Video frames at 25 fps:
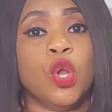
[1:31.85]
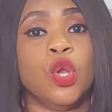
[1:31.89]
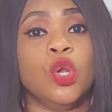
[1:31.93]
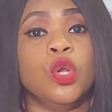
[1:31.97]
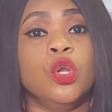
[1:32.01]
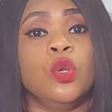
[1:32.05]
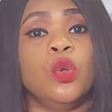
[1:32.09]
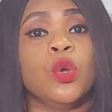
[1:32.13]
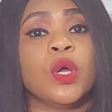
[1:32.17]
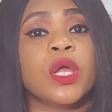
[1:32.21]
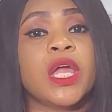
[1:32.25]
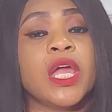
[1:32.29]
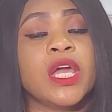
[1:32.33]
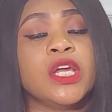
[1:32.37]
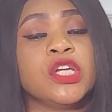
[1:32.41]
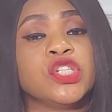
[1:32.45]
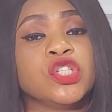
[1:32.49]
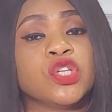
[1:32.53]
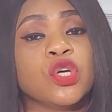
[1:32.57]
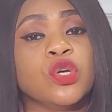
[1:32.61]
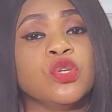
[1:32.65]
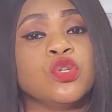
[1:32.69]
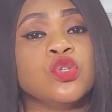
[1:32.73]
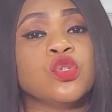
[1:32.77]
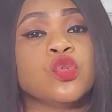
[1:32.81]

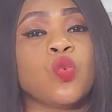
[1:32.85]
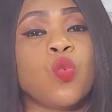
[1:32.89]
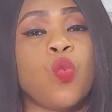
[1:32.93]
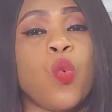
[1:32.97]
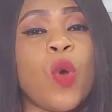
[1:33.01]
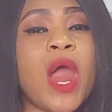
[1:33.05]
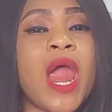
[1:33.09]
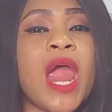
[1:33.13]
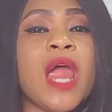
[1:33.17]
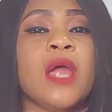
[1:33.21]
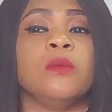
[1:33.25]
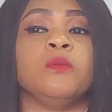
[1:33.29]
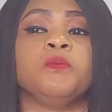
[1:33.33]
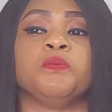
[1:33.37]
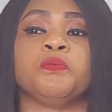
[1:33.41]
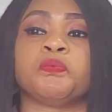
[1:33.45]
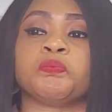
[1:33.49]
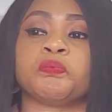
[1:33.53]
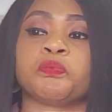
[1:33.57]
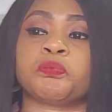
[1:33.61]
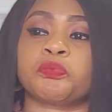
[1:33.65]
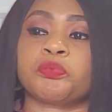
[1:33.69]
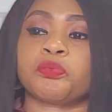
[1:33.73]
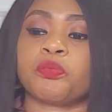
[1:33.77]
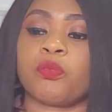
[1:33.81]
locations where
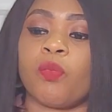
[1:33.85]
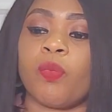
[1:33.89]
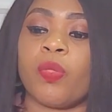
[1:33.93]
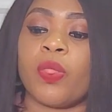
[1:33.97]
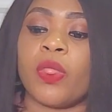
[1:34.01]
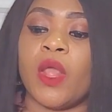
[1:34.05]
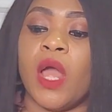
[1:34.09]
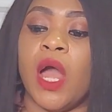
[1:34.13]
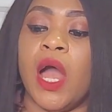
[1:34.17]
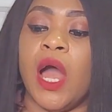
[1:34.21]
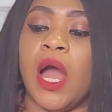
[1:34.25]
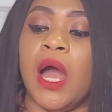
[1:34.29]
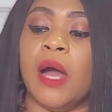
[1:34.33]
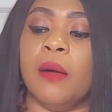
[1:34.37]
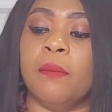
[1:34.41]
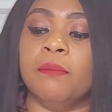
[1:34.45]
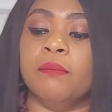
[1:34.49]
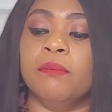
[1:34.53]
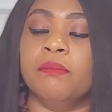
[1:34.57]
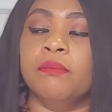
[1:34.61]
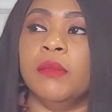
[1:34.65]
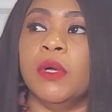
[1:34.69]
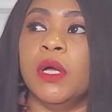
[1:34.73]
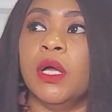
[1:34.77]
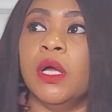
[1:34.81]

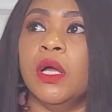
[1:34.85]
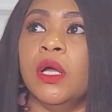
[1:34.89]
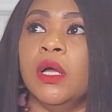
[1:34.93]
um,